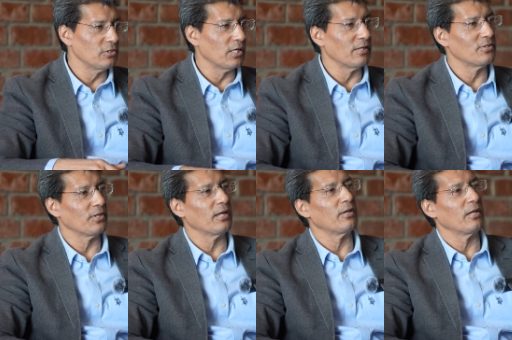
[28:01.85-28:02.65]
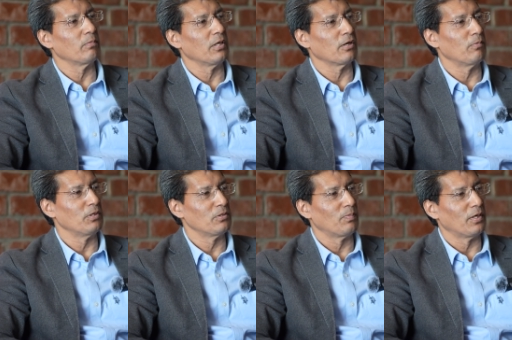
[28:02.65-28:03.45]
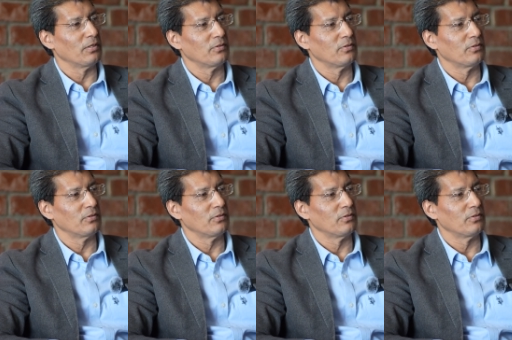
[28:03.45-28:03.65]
the General Secretary of the Communist Party.